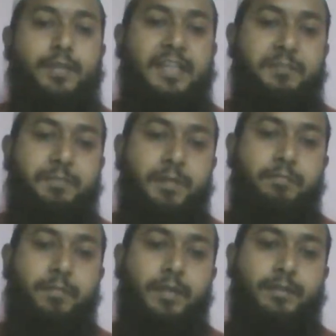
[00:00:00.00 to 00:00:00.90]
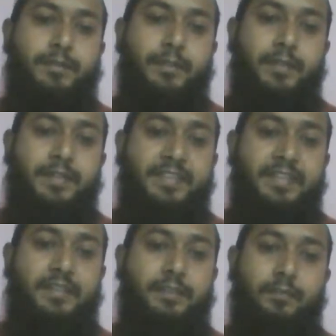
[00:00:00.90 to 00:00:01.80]
experiments
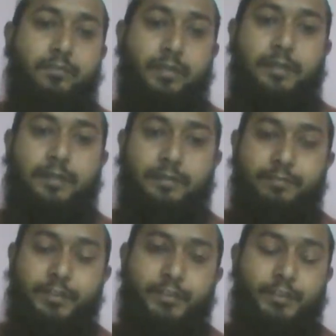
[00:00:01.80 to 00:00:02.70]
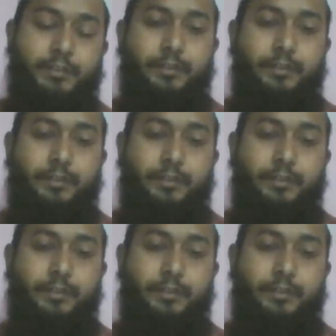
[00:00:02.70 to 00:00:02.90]
result to an invention.